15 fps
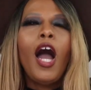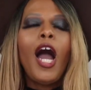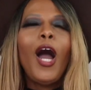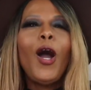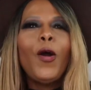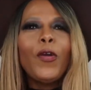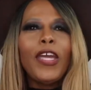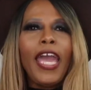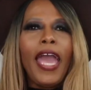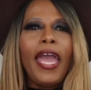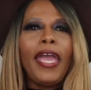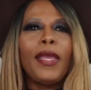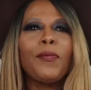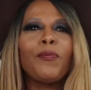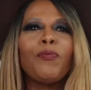
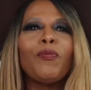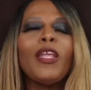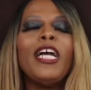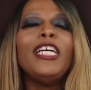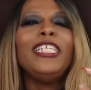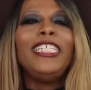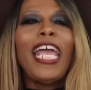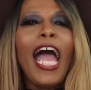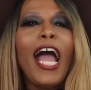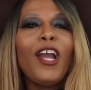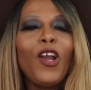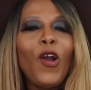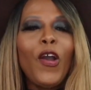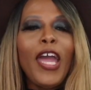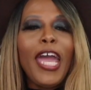Okay,
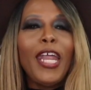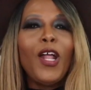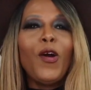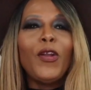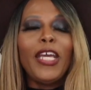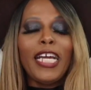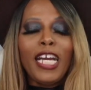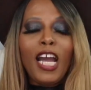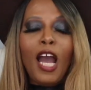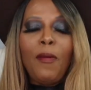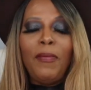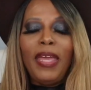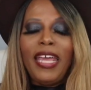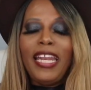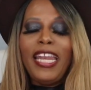y'all go ahead on and
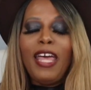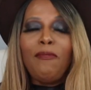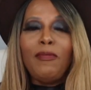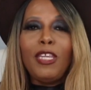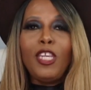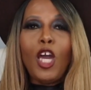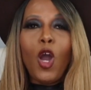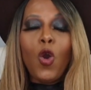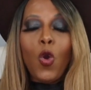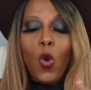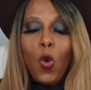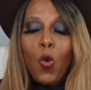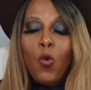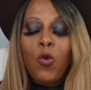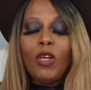comment and let me know
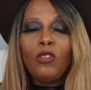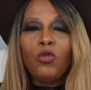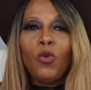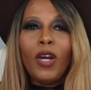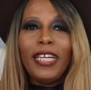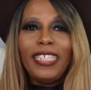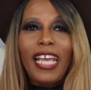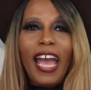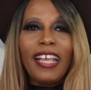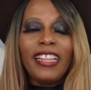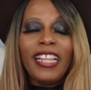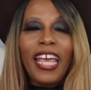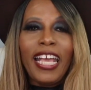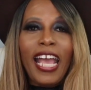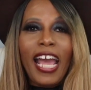which one y'all
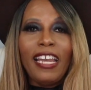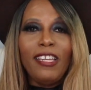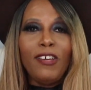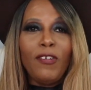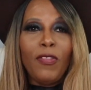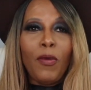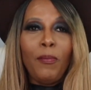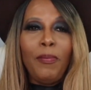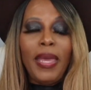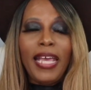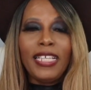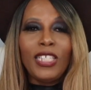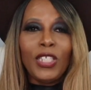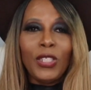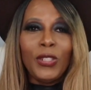think I love the
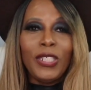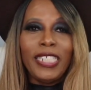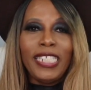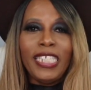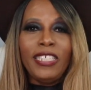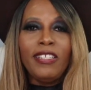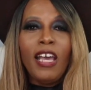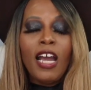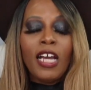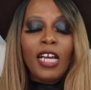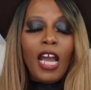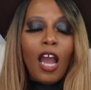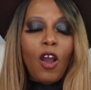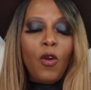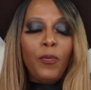best to the least.
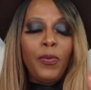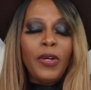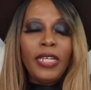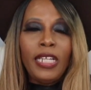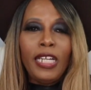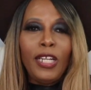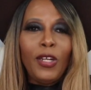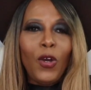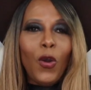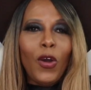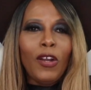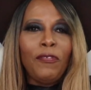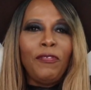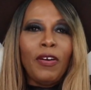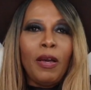Go on, put it in
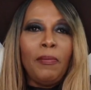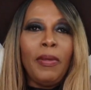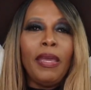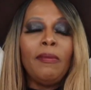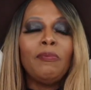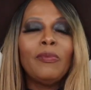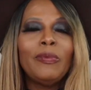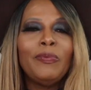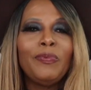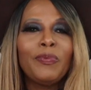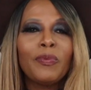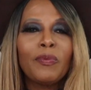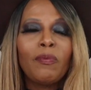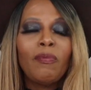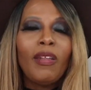order for me.
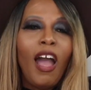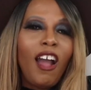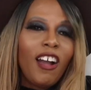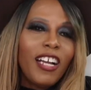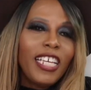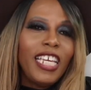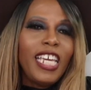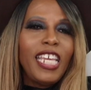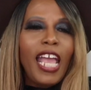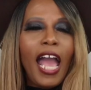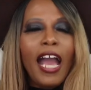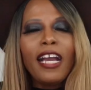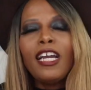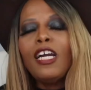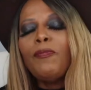I'm going to give
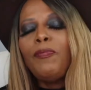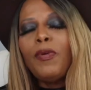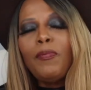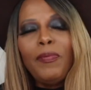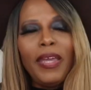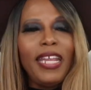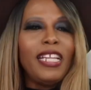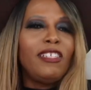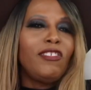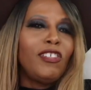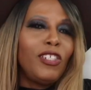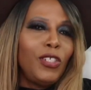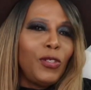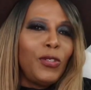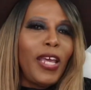y'all a couple minutes
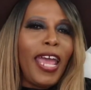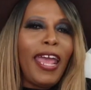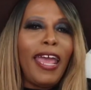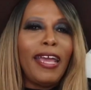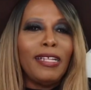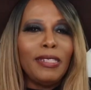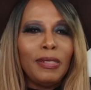to do that.